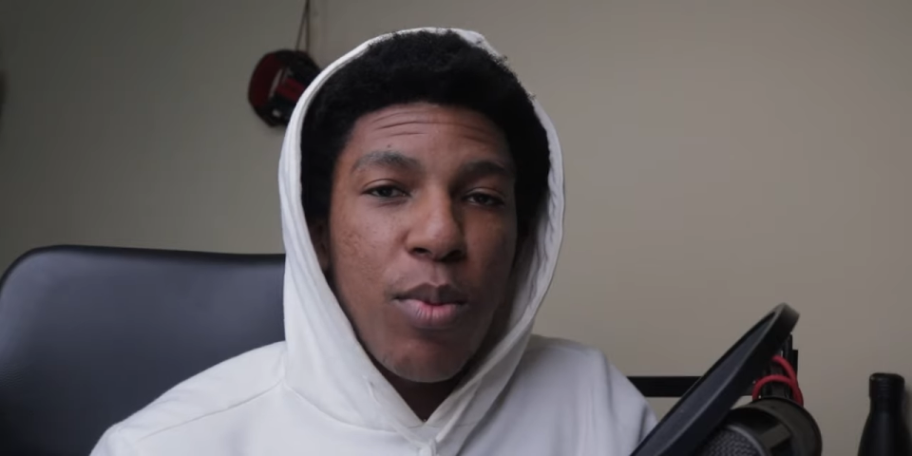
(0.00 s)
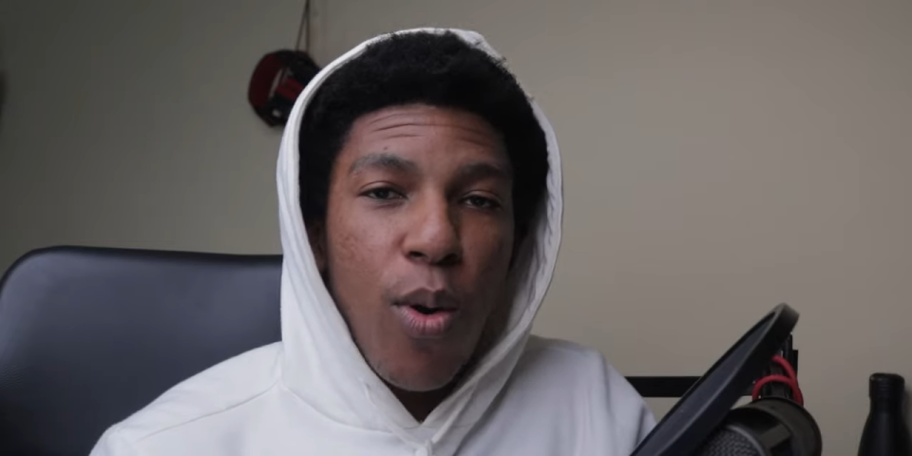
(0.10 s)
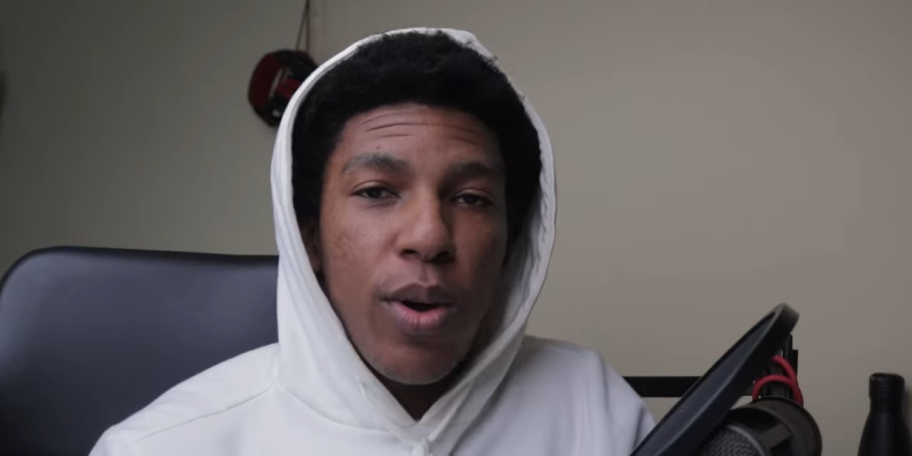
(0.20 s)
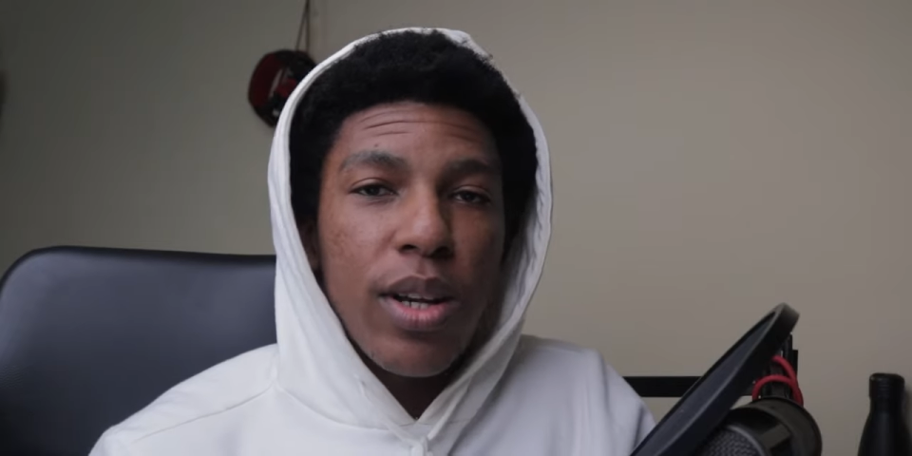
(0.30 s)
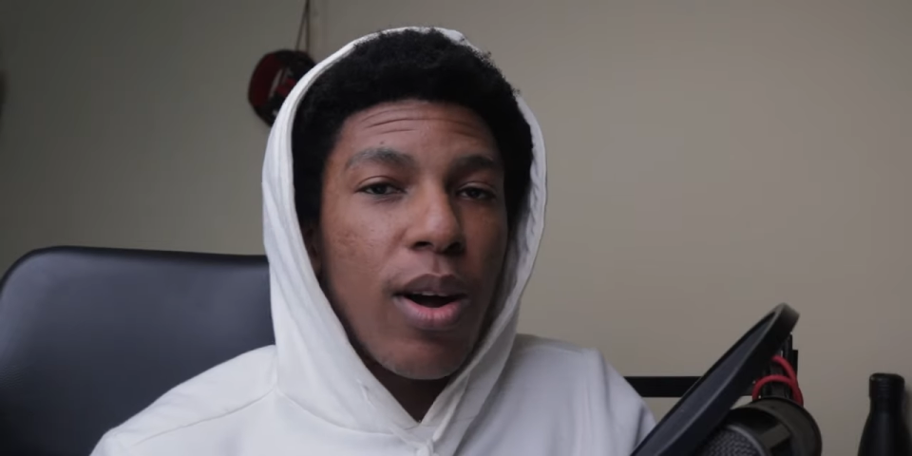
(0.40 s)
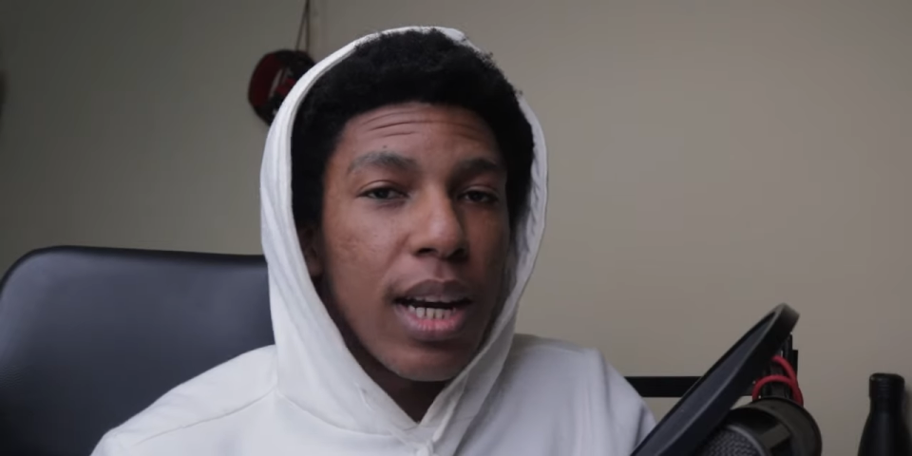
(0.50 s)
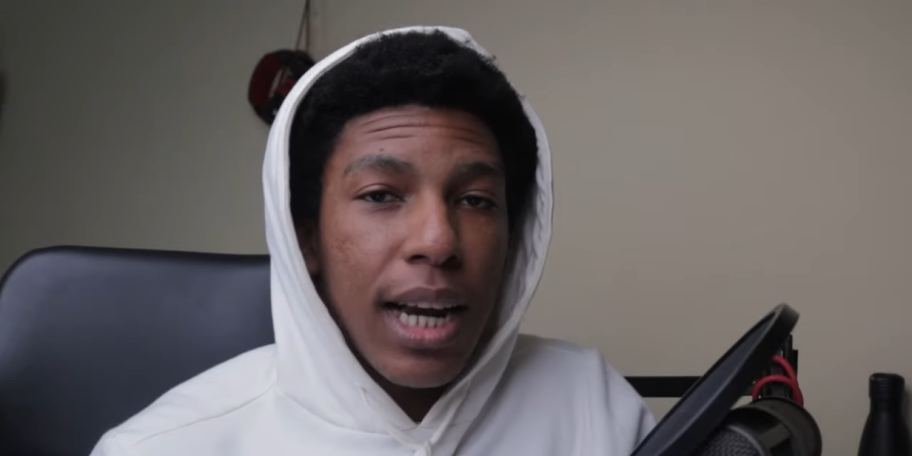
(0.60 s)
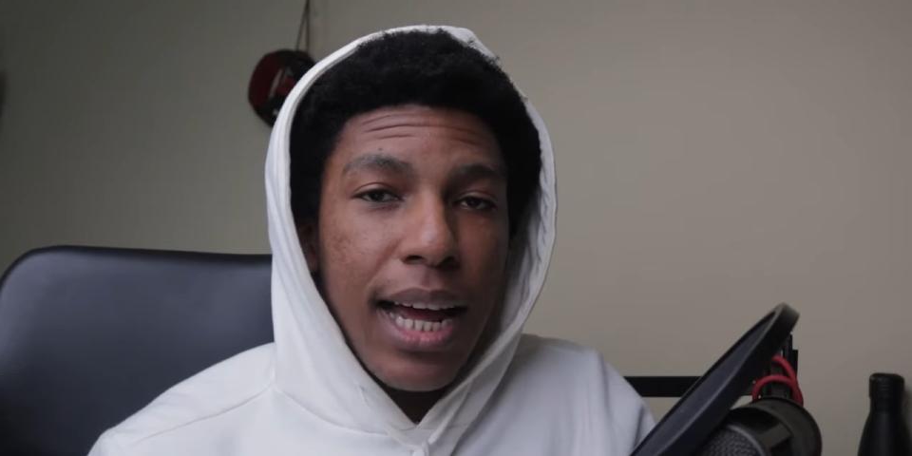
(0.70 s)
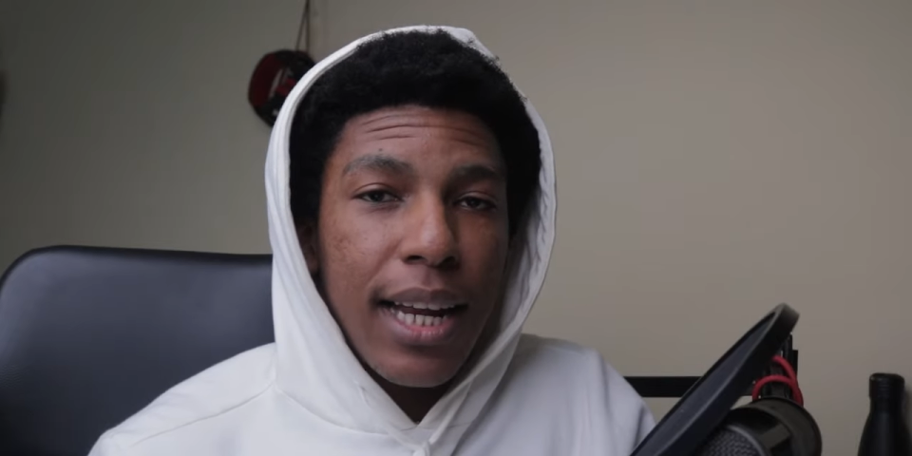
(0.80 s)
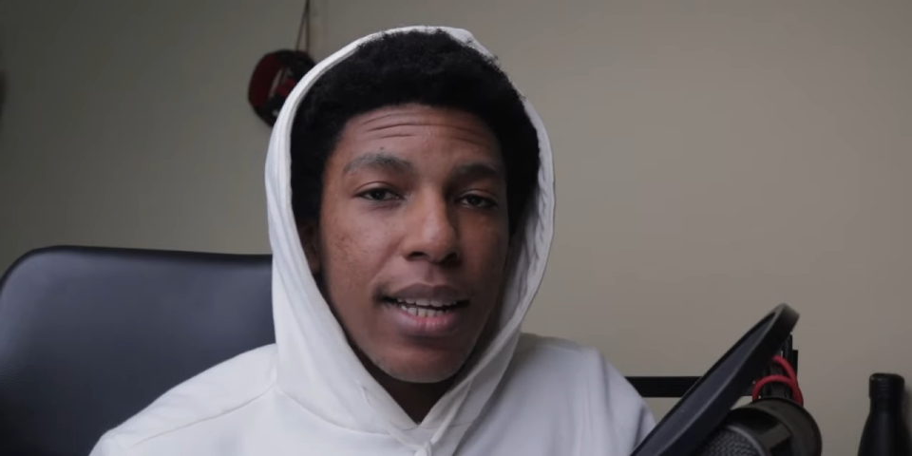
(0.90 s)
Poet
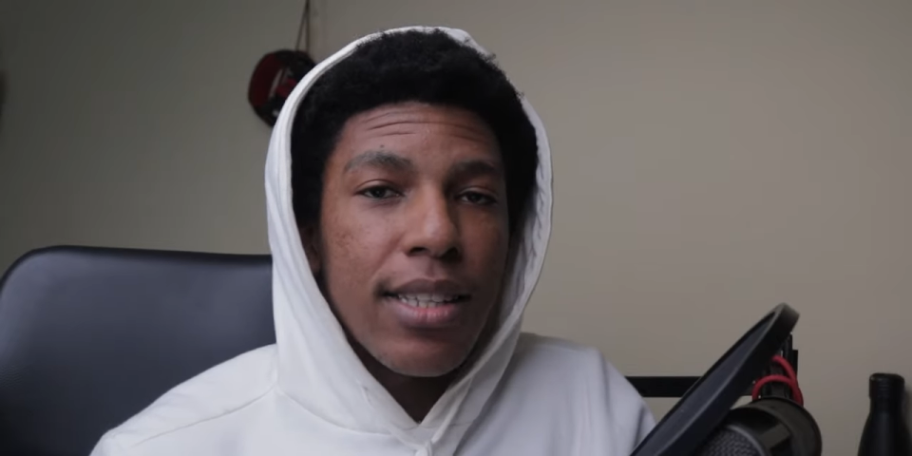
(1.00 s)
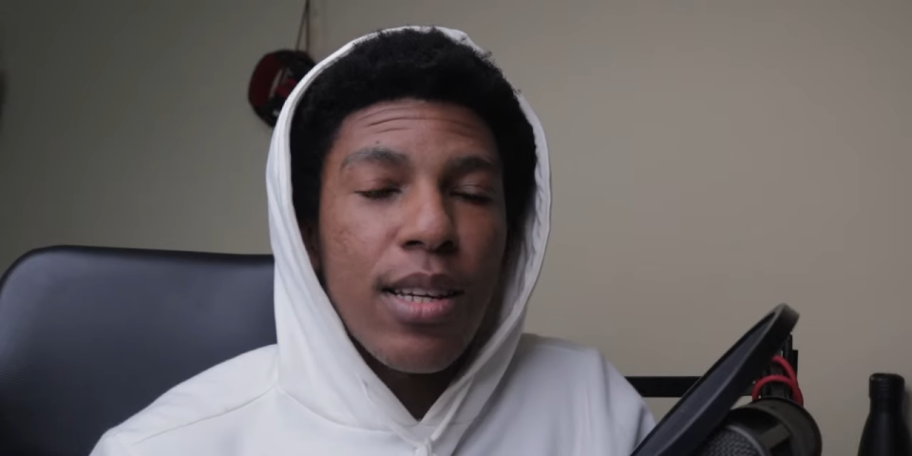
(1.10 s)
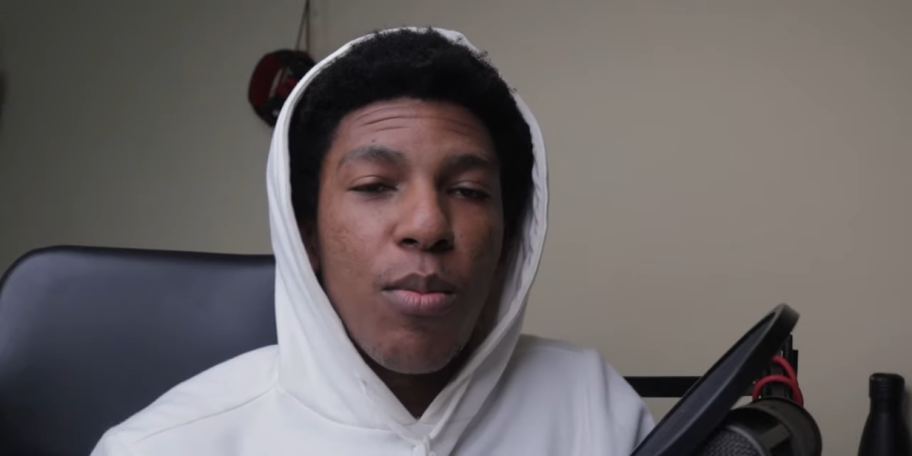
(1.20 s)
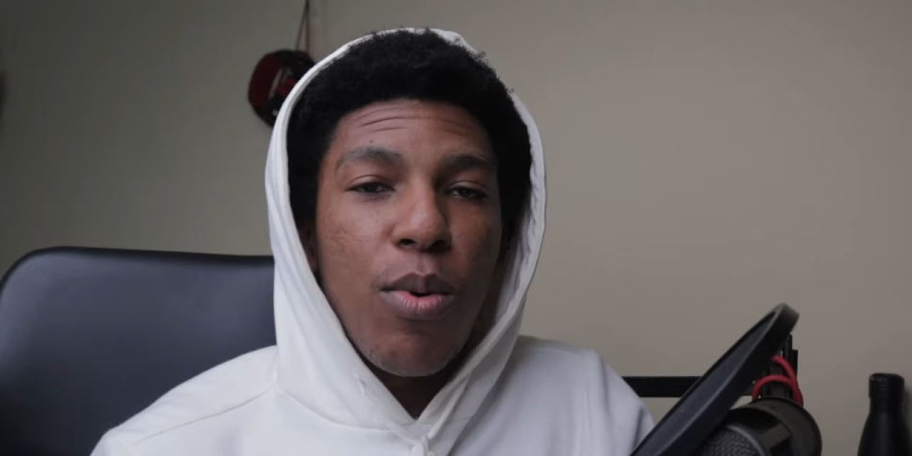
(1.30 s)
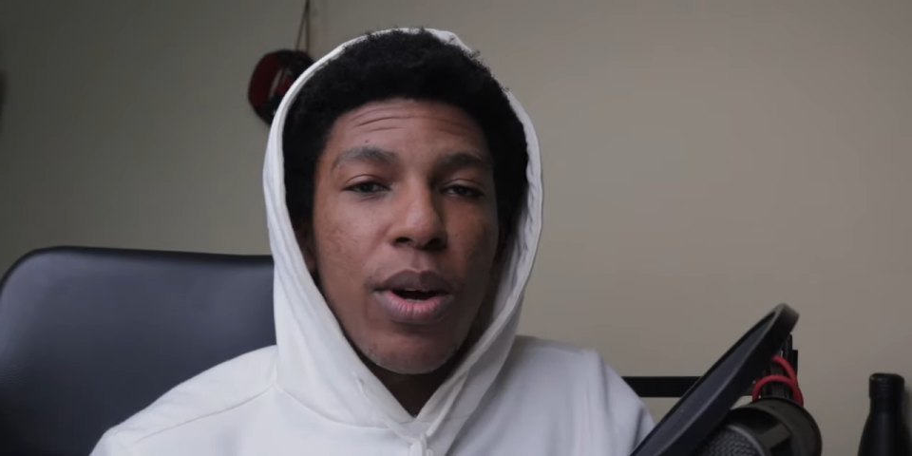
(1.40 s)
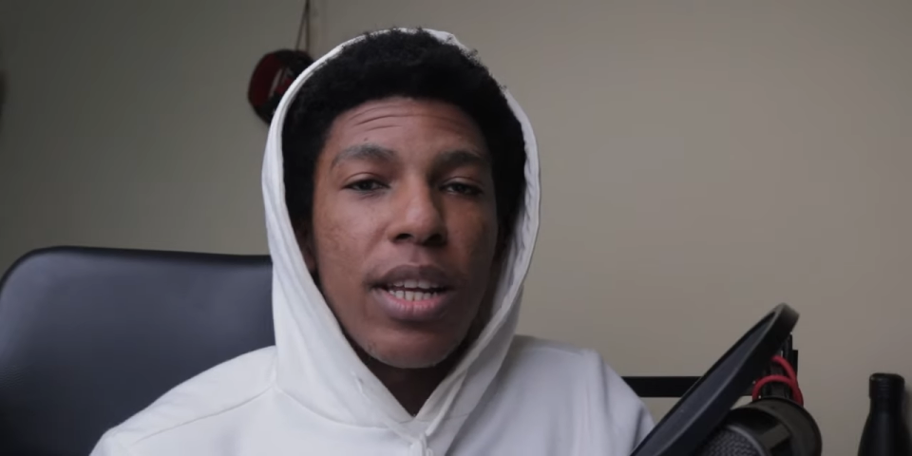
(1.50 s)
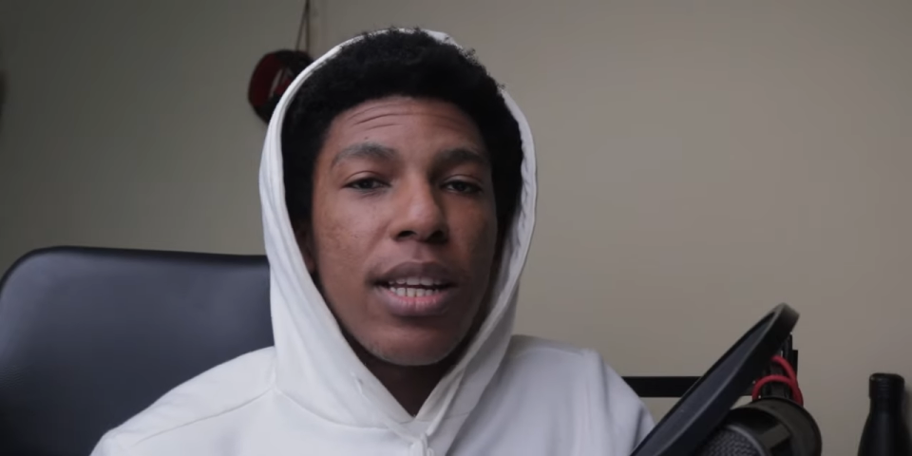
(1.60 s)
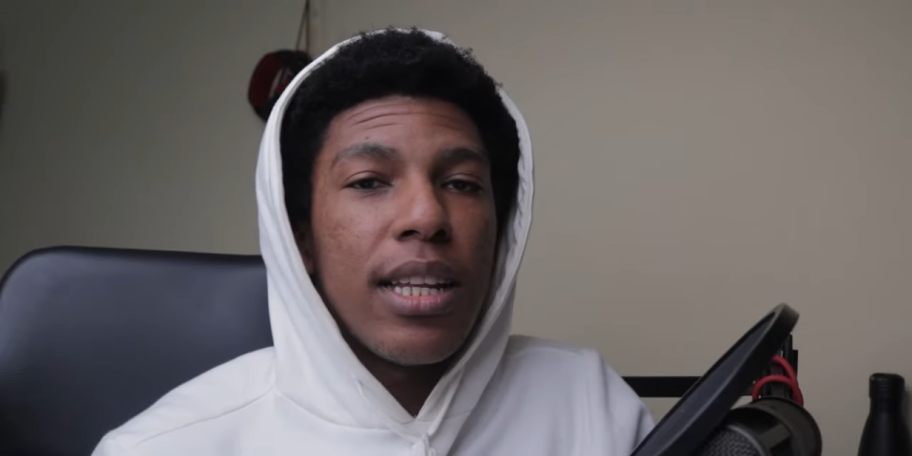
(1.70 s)
online at some point,